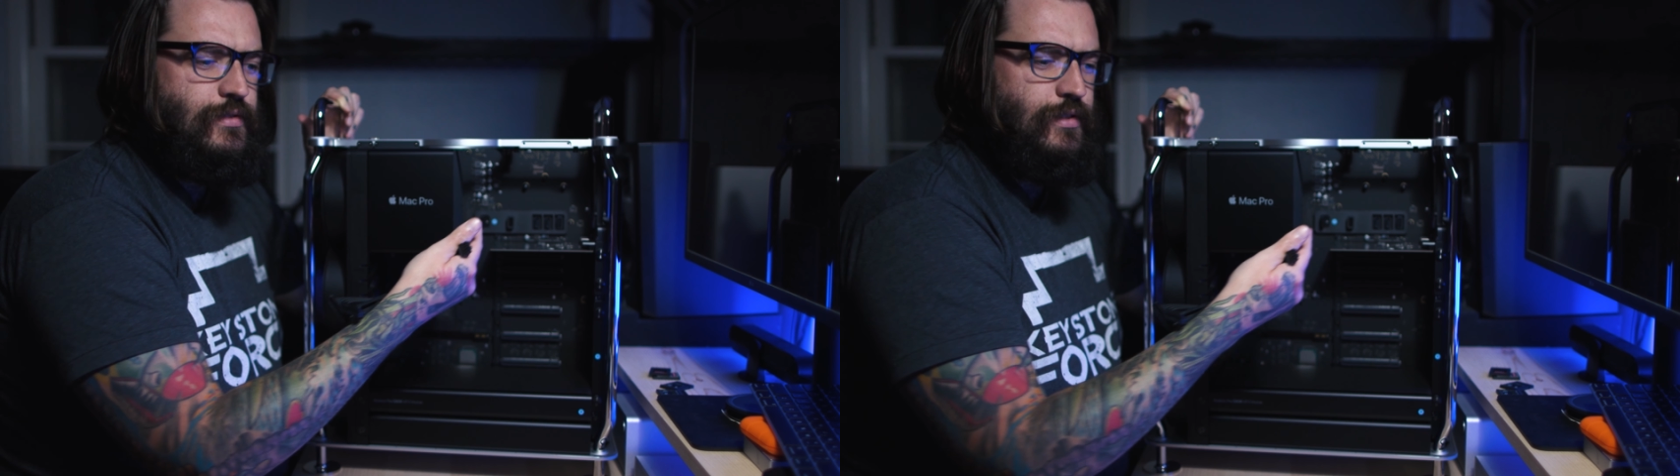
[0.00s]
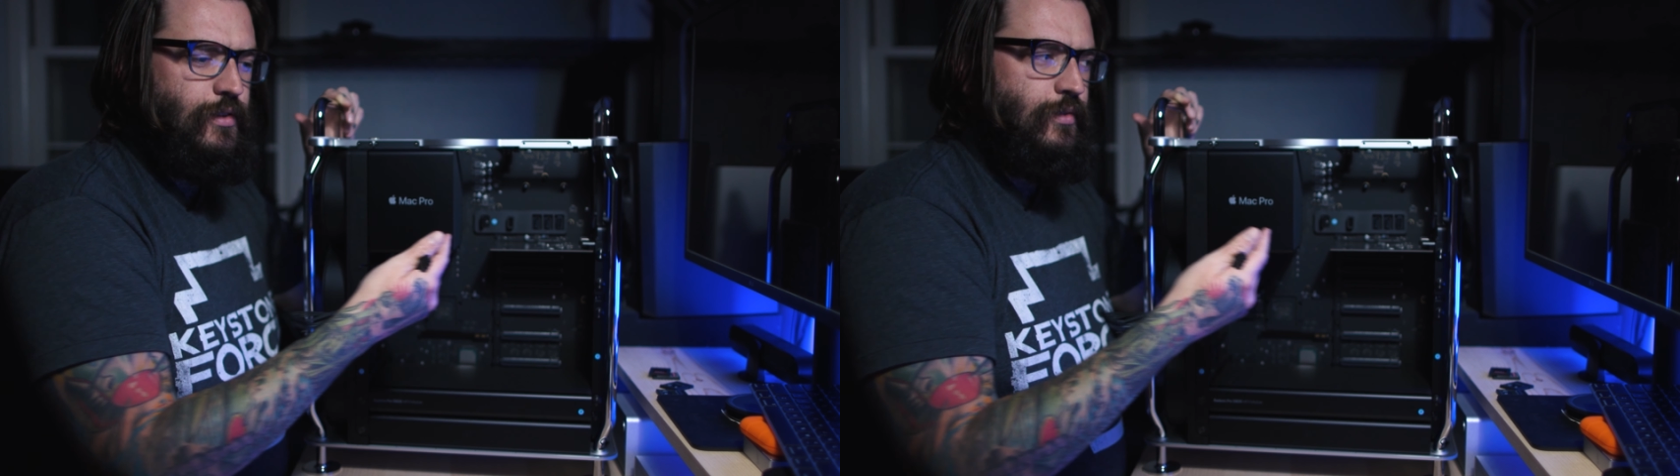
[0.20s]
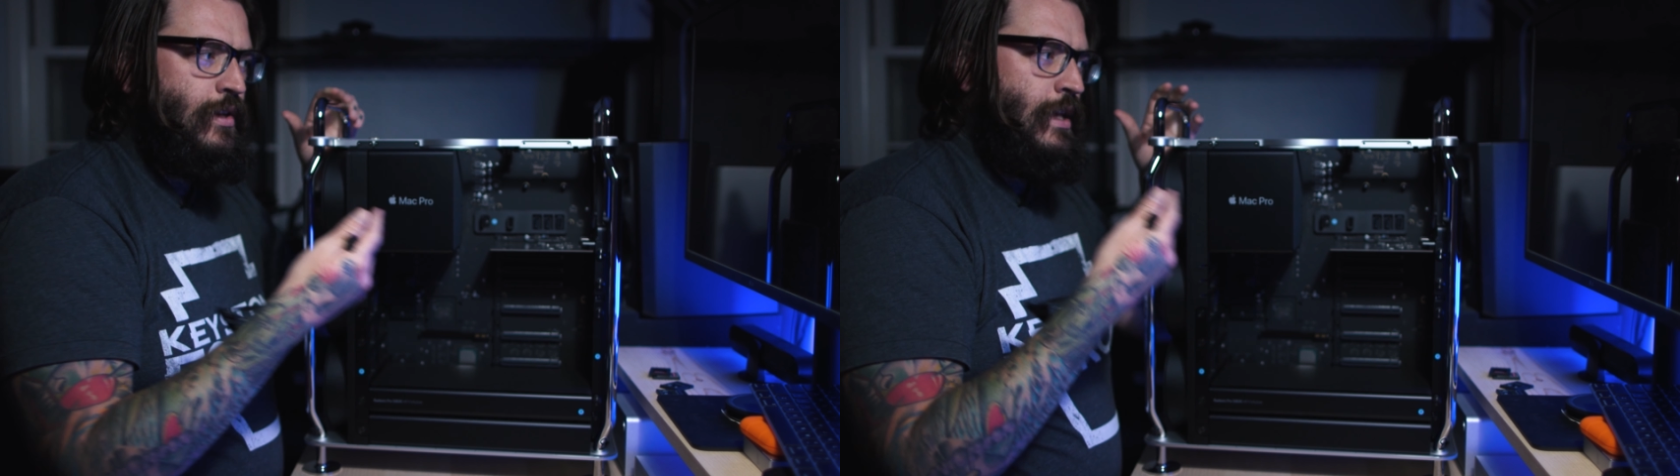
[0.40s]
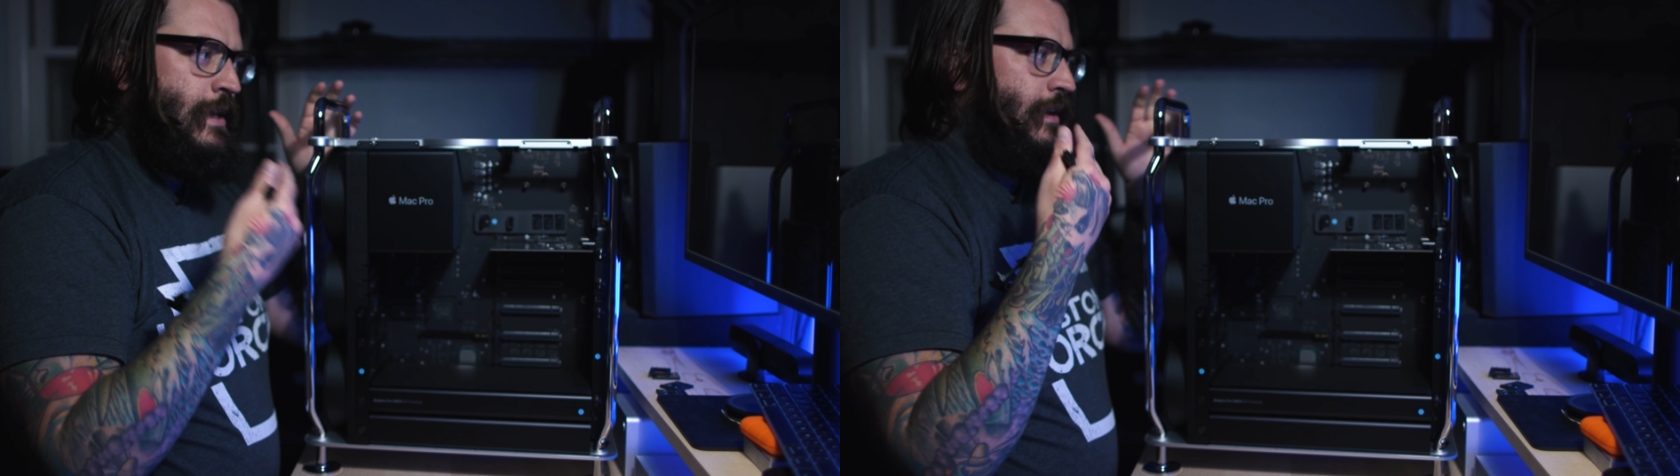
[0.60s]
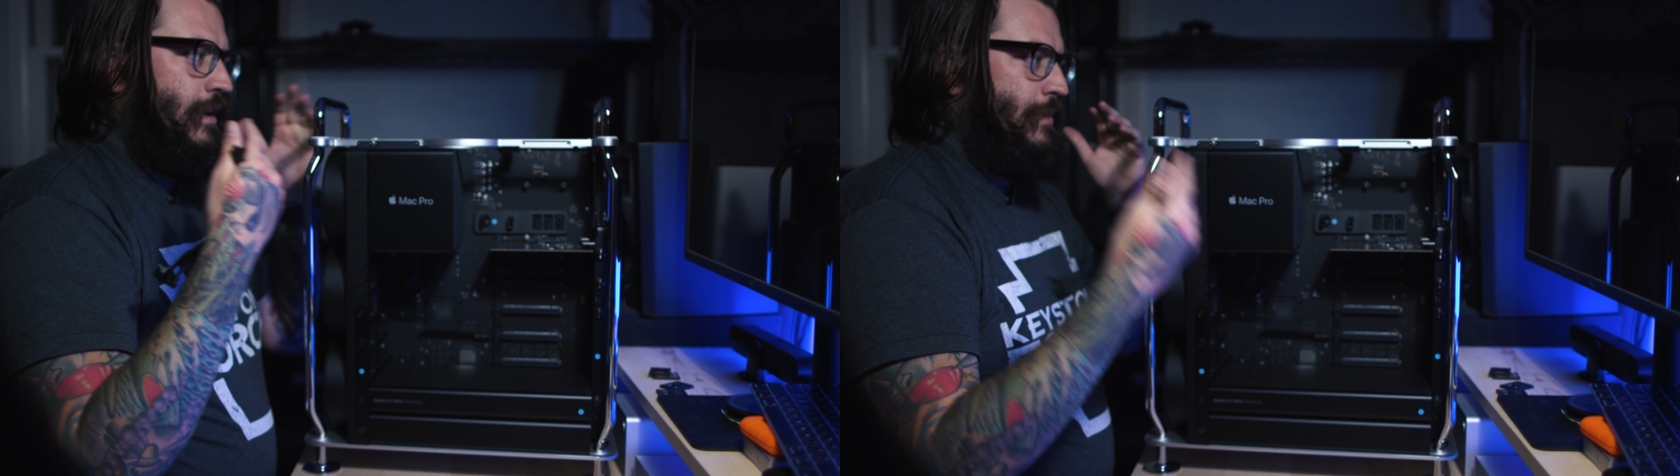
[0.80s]
So
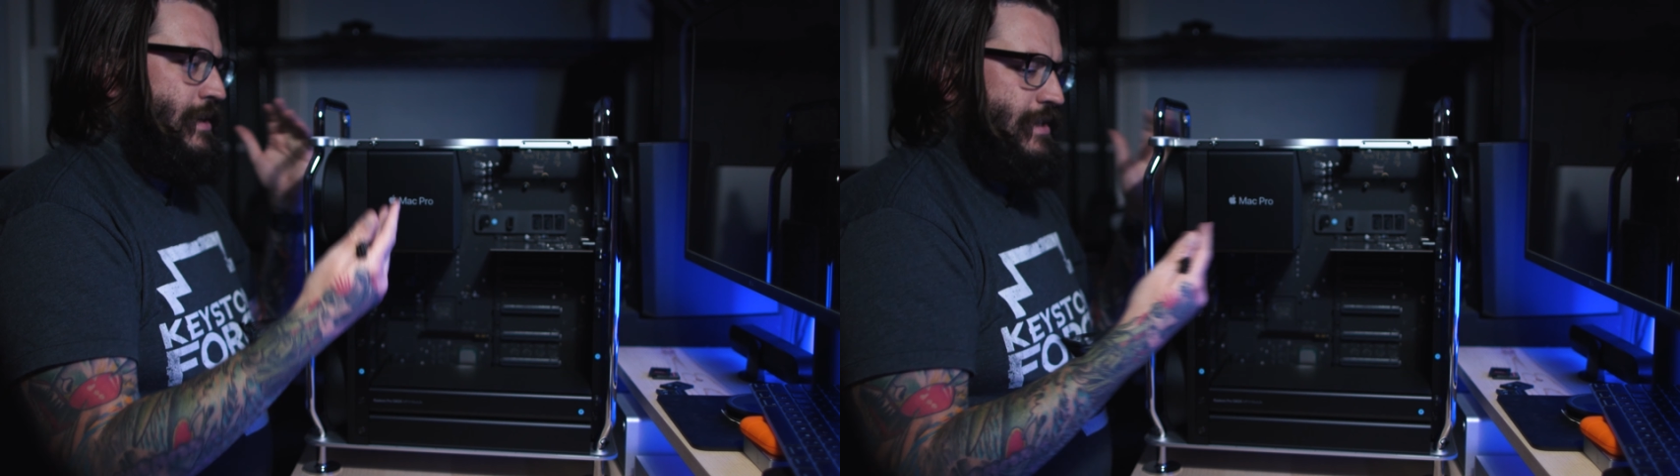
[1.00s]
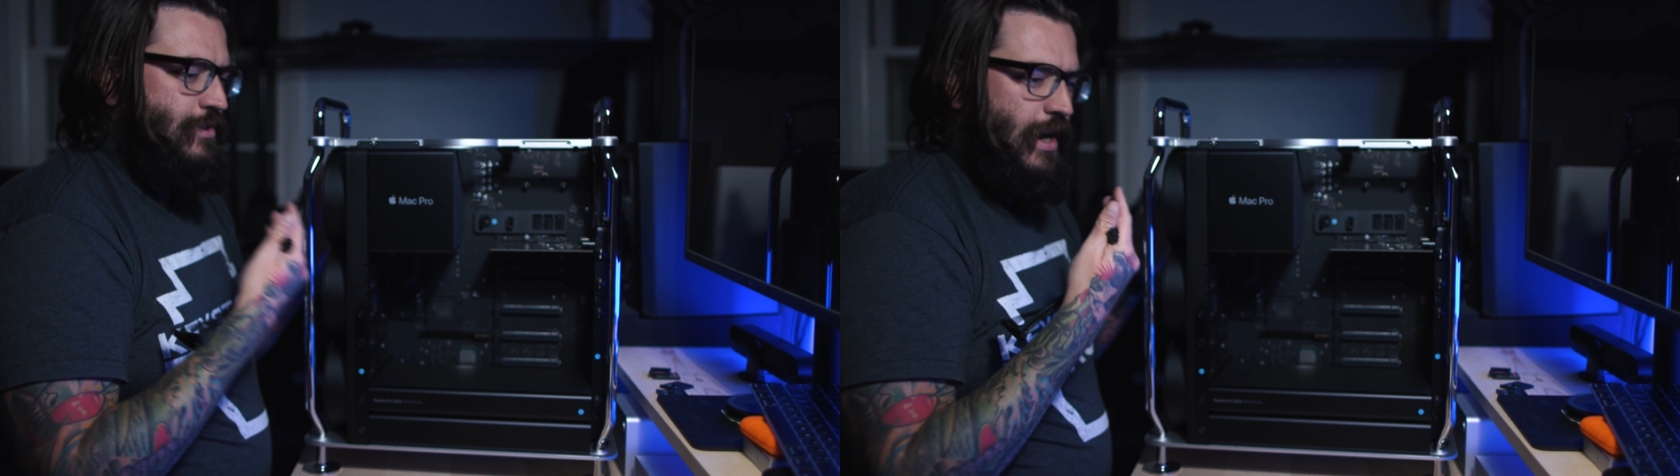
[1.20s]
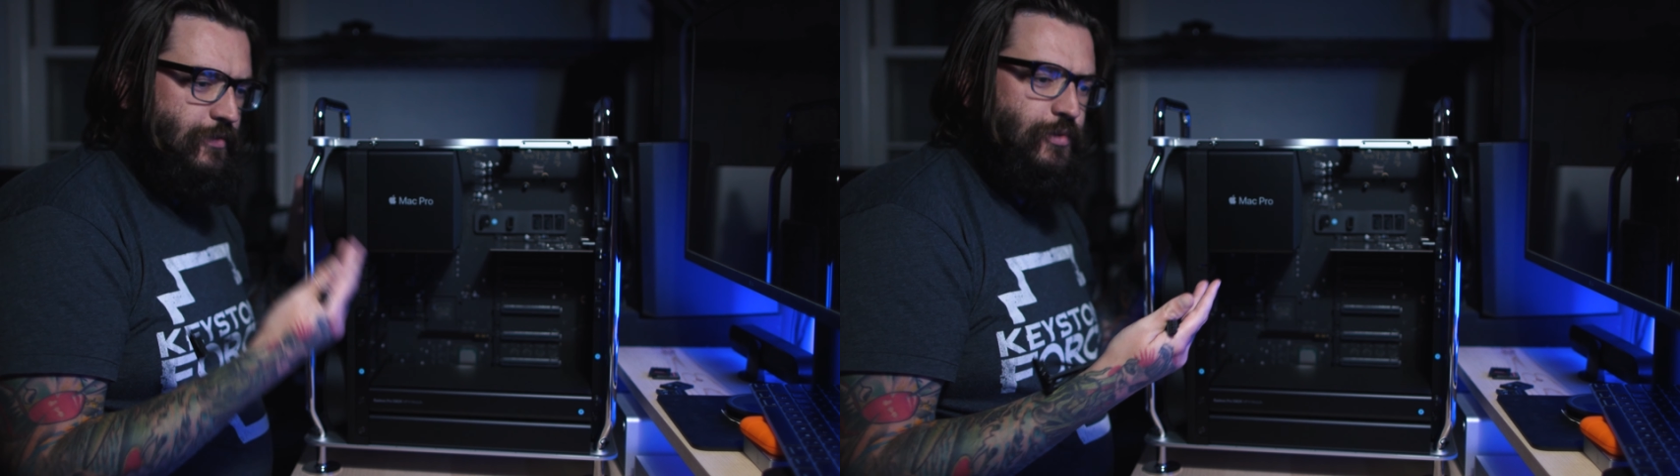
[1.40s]
as I travel